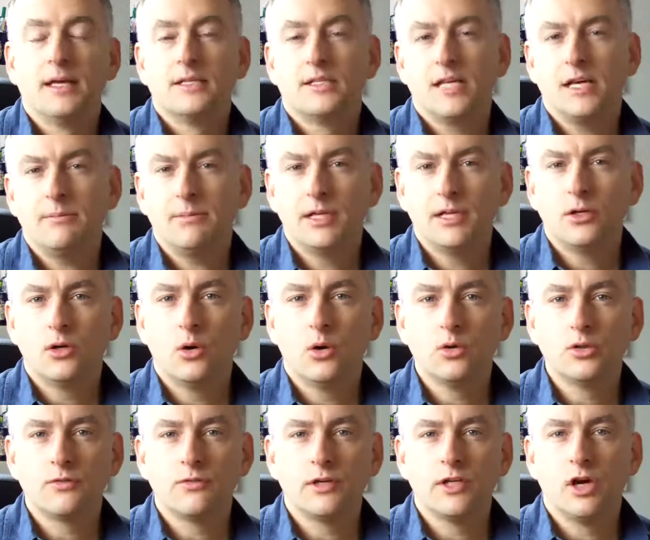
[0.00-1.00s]
Same thing
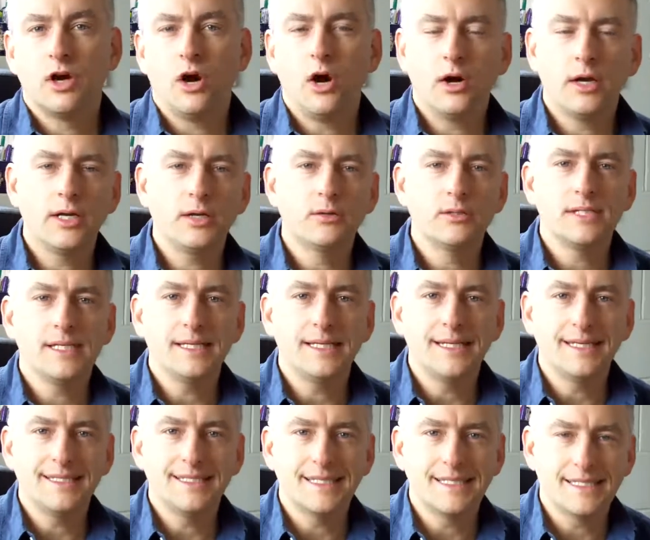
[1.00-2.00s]
goes for your audio
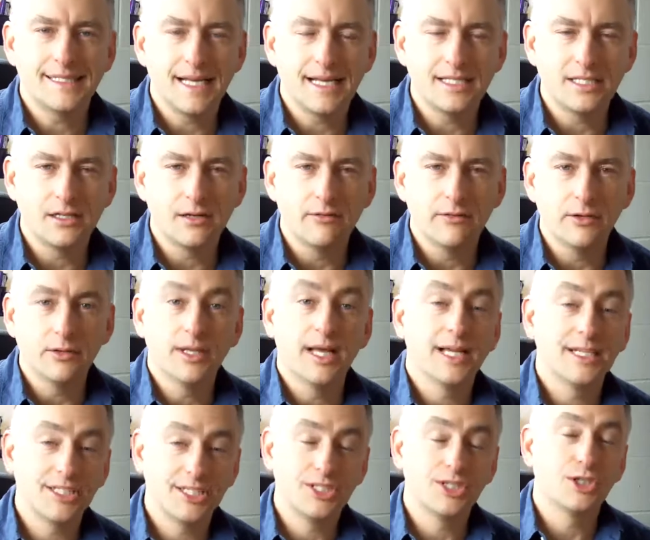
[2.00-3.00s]
CD success interview.
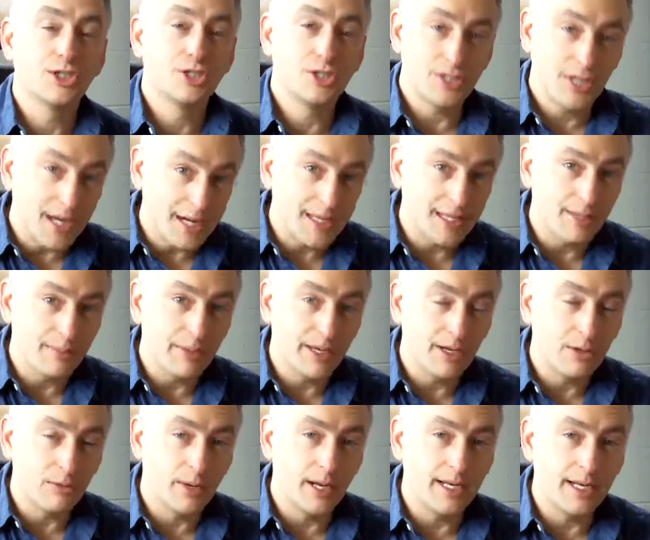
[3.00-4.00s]
That's still stuck in the
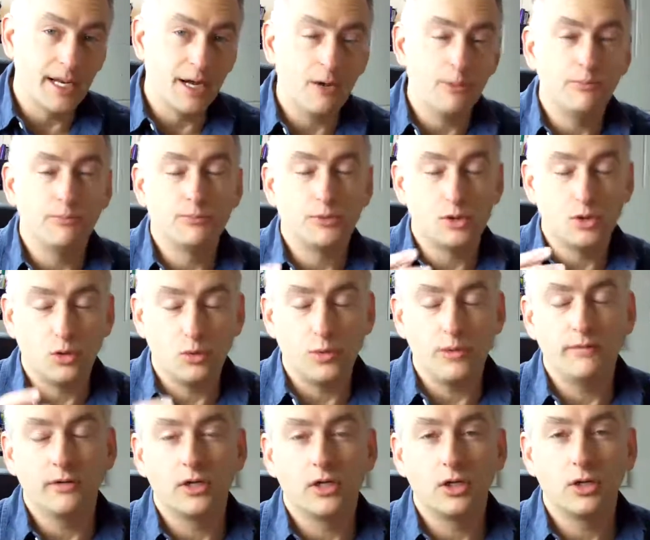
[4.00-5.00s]
mail right now, so
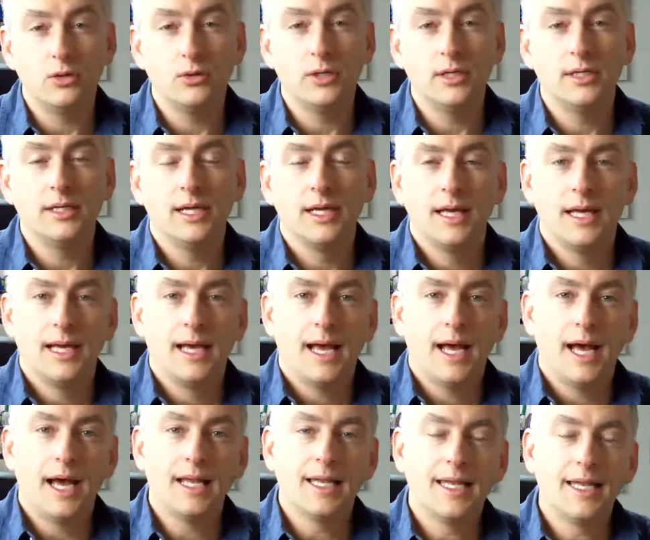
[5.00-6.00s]
we've included
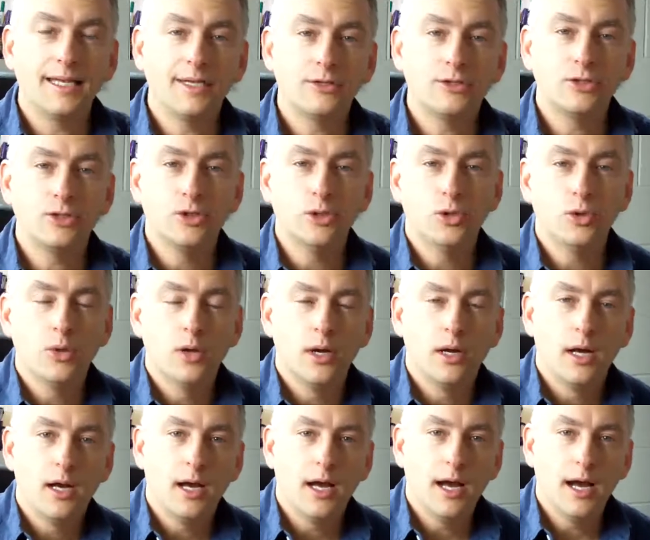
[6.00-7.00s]
a link to
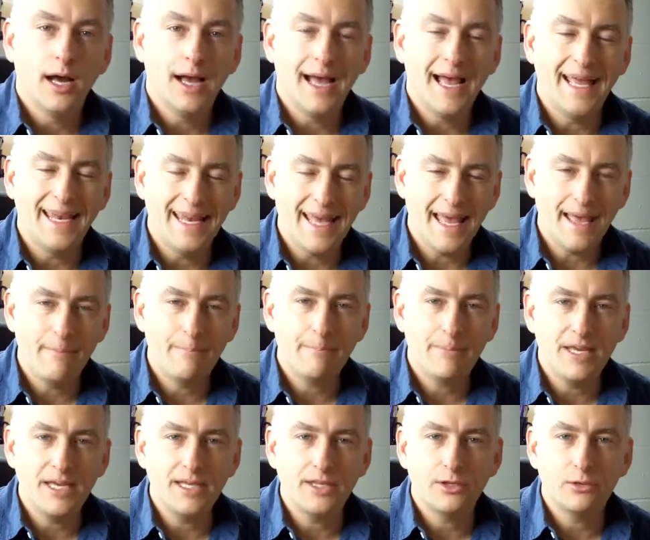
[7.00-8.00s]
uh, an
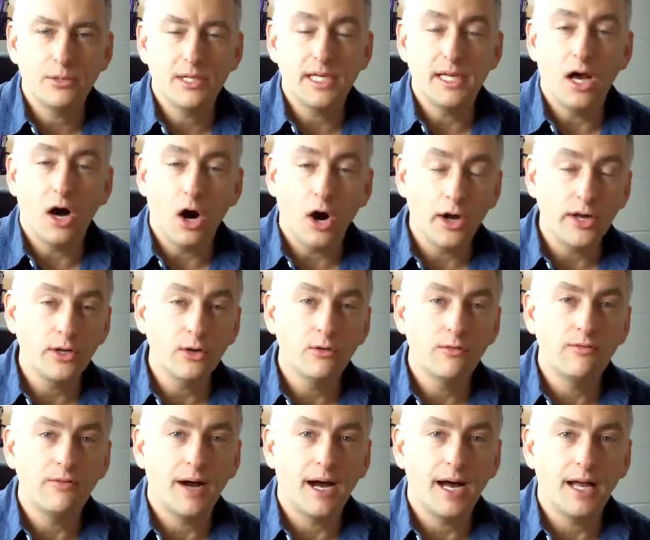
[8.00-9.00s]
MP3 audio
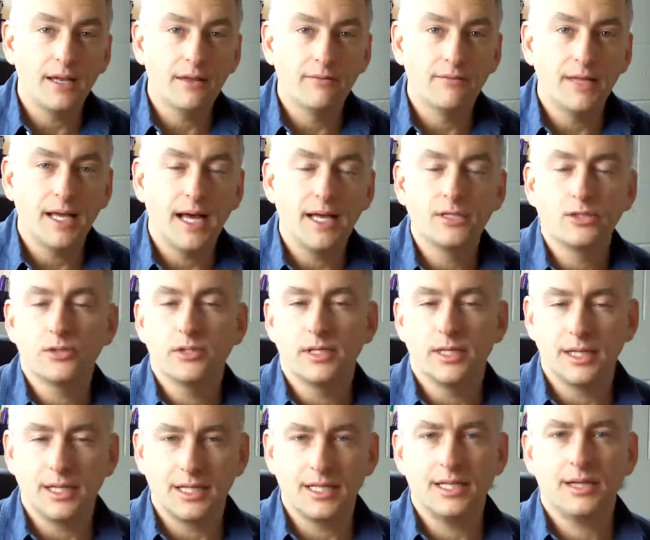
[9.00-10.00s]
file of that, so you
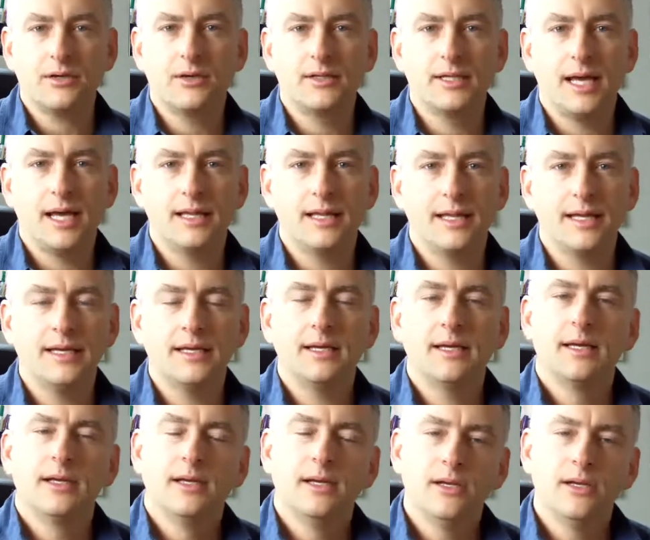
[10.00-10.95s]
can click on that link.